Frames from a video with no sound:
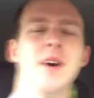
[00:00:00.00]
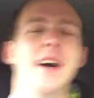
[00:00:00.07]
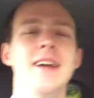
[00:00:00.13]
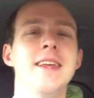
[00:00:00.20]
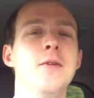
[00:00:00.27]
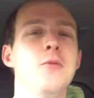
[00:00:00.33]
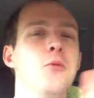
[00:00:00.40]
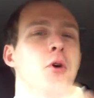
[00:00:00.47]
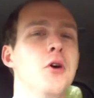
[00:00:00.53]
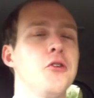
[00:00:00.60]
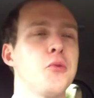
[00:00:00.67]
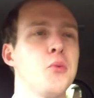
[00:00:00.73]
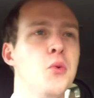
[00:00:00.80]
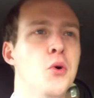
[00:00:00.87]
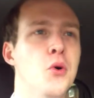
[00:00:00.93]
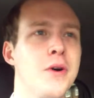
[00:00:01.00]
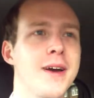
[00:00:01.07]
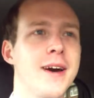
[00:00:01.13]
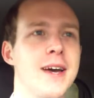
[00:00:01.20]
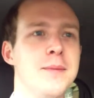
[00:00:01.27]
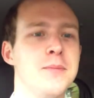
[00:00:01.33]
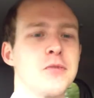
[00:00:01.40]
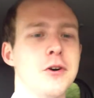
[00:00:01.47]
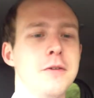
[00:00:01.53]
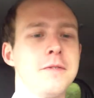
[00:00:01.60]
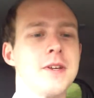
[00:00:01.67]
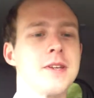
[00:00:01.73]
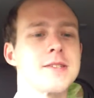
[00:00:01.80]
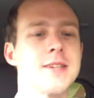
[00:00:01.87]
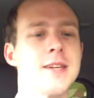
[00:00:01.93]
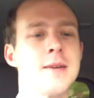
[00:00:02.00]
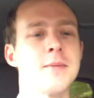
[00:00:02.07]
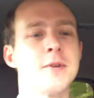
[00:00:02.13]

Well, it was War Games, obviously,